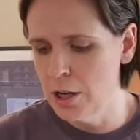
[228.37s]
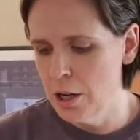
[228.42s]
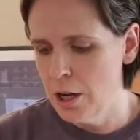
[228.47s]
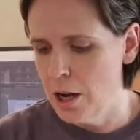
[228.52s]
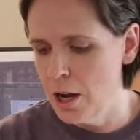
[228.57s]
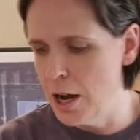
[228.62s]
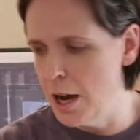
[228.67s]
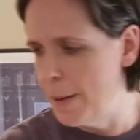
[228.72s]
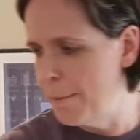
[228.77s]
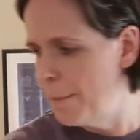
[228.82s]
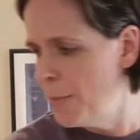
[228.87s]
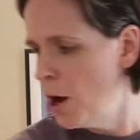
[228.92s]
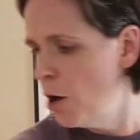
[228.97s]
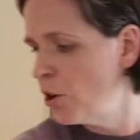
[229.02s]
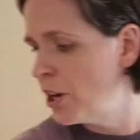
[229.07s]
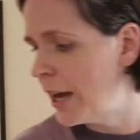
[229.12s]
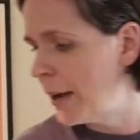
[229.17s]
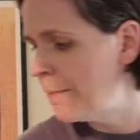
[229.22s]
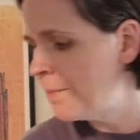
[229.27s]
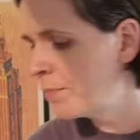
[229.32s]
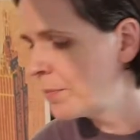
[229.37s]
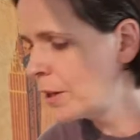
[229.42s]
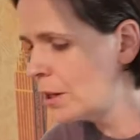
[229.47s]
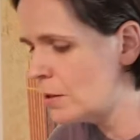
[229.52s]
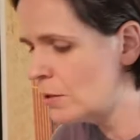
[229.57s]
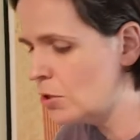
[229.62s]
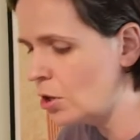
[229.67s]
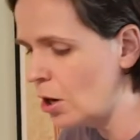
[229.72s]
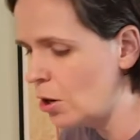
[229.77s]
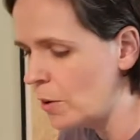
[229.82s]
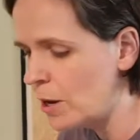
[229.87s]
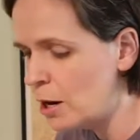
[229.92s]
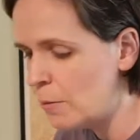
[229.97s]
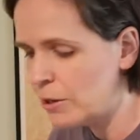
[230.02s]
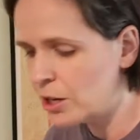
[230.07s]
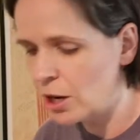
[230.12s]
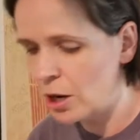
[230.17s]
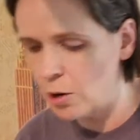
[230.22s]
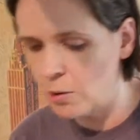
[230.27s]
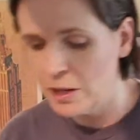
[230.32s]
Okay, so here we
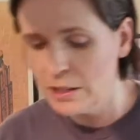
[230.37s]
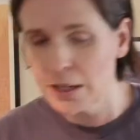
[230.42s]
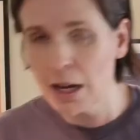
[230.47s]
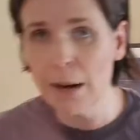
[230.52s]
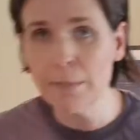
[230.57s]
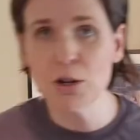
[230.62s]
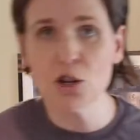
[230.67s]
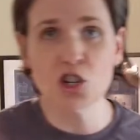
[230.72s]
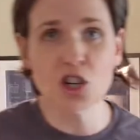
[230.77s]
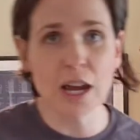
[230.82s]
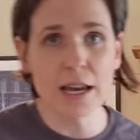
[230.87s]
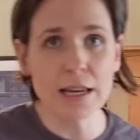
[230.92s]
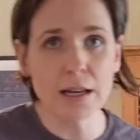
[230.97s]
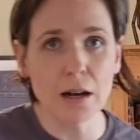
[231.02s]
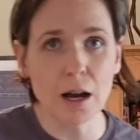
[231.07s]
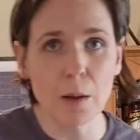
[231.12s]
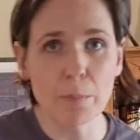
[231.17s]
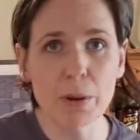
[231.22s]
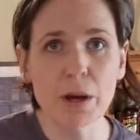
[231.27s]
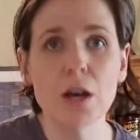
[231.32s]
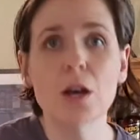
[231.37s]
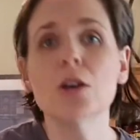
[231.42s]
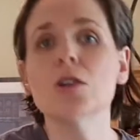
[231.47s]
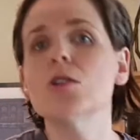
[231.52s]
go. Time to shake it up.